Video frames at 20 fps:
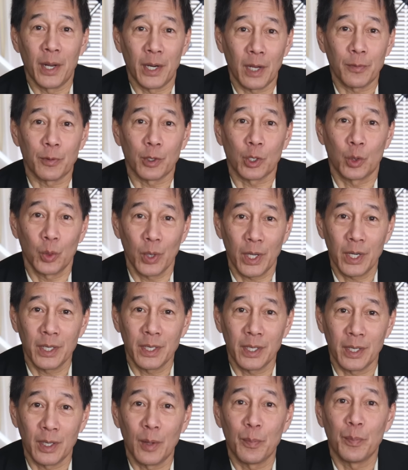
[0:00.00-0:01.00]
and I've
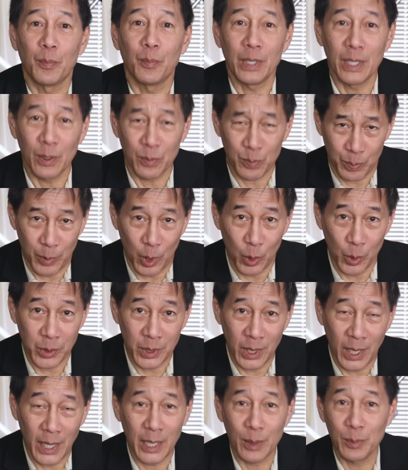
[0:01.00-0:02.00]
regretted it
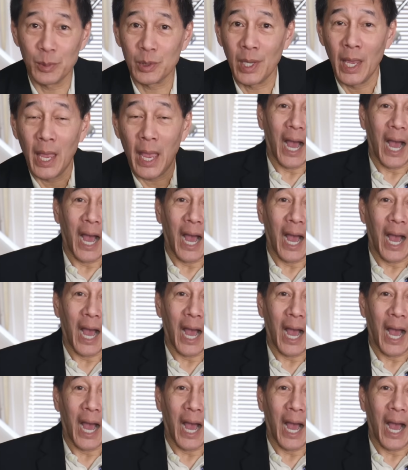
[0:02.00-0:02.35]
both times.